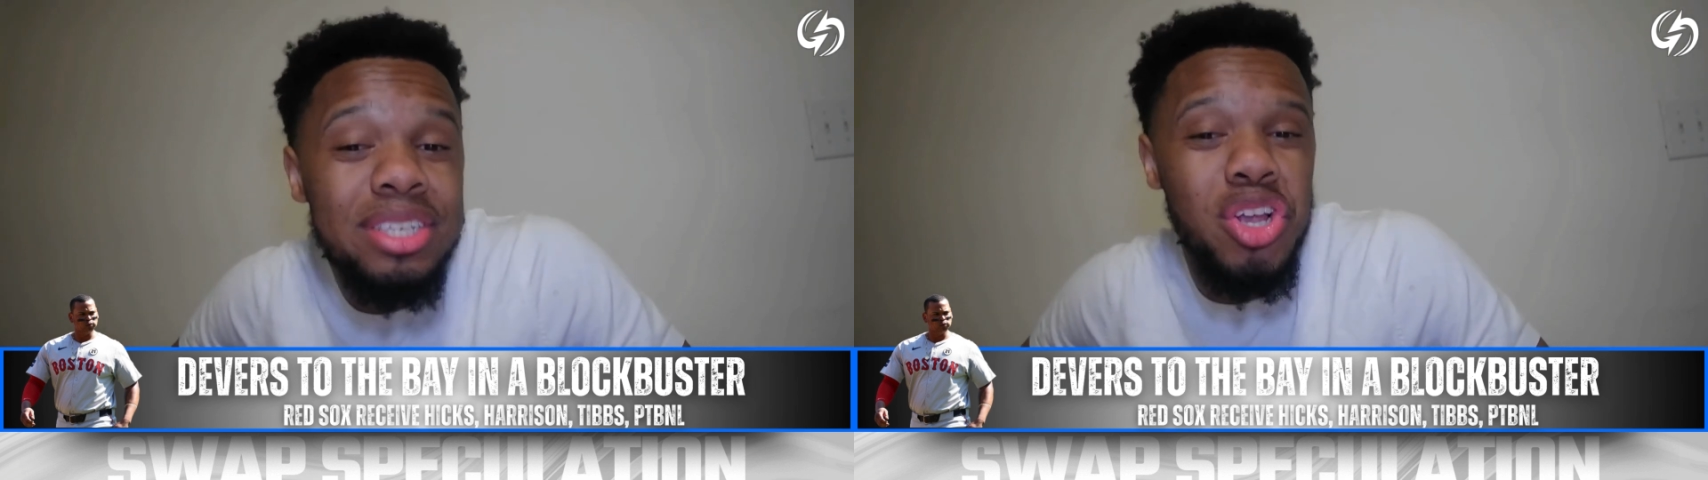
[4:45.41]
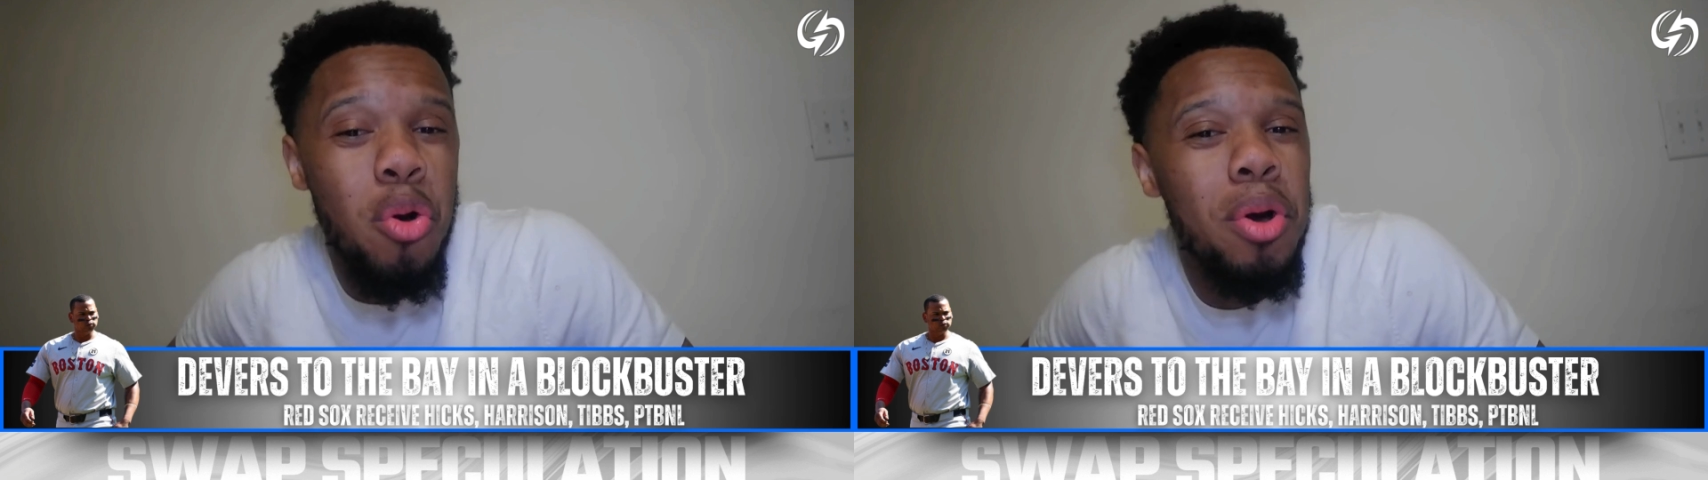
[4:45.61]

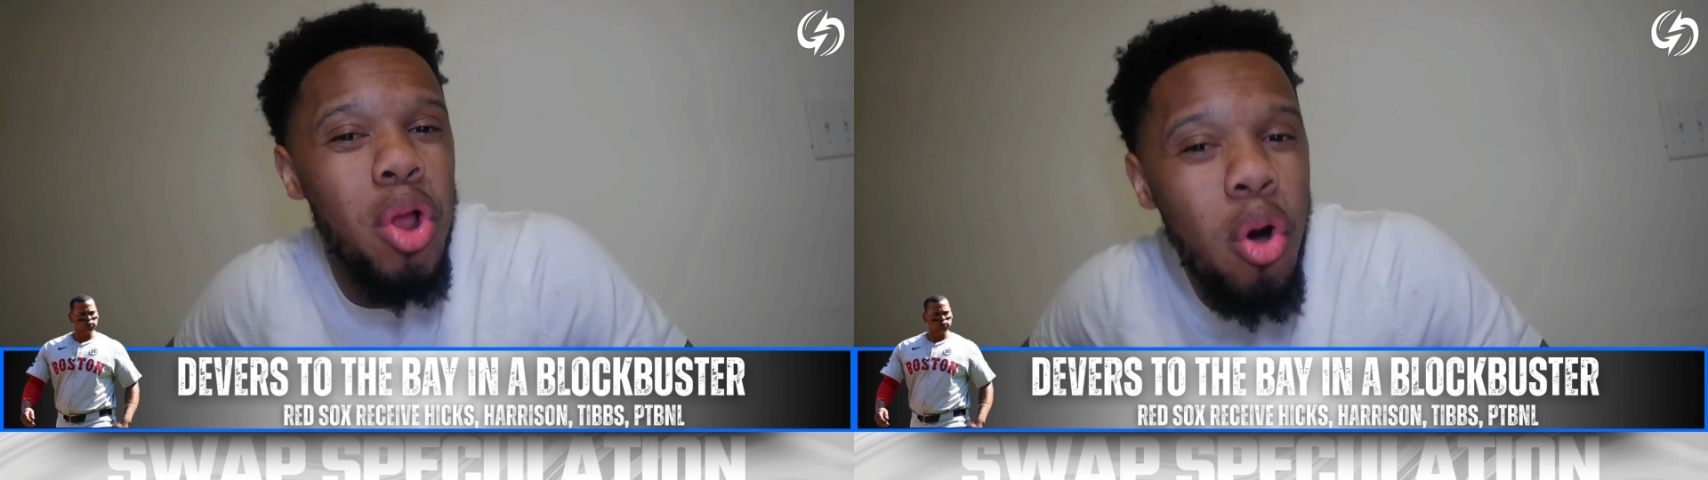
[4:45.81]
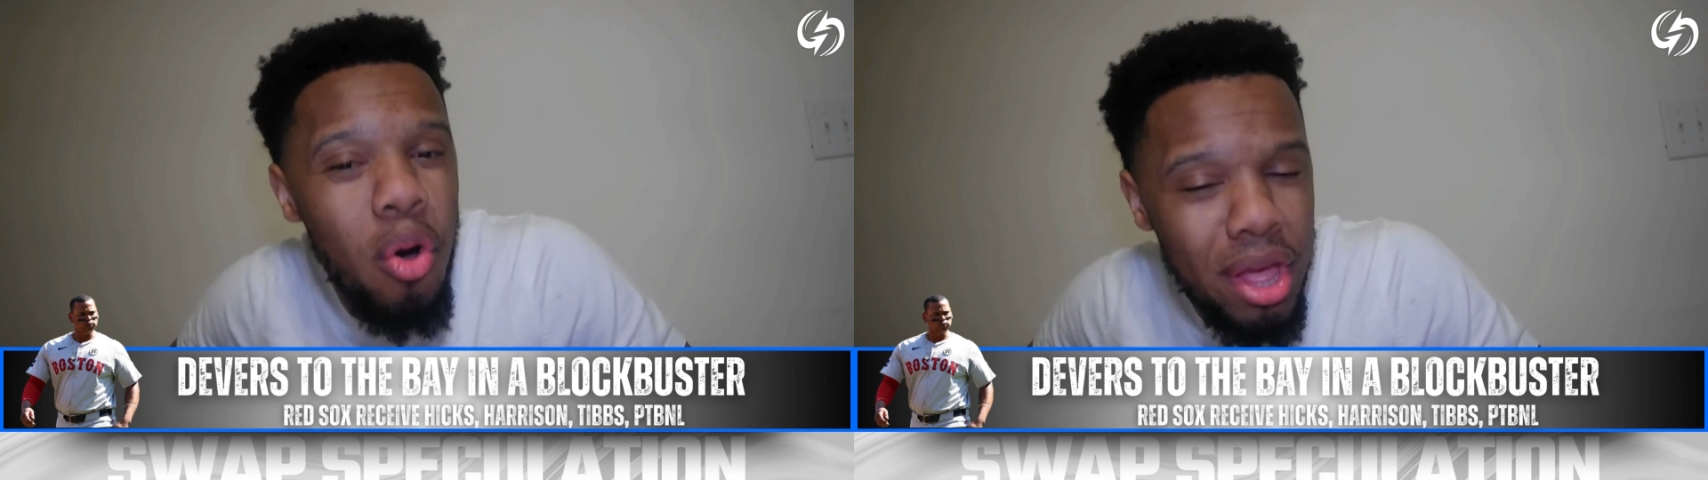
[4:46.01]
is going
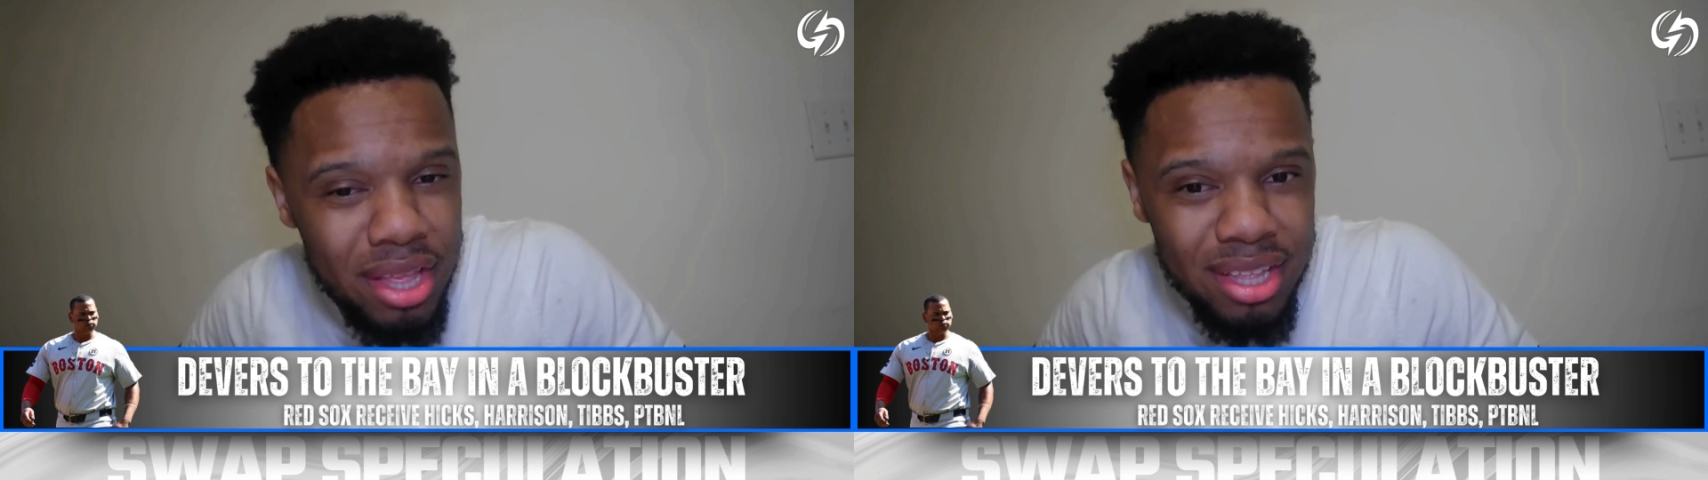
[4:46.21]
on?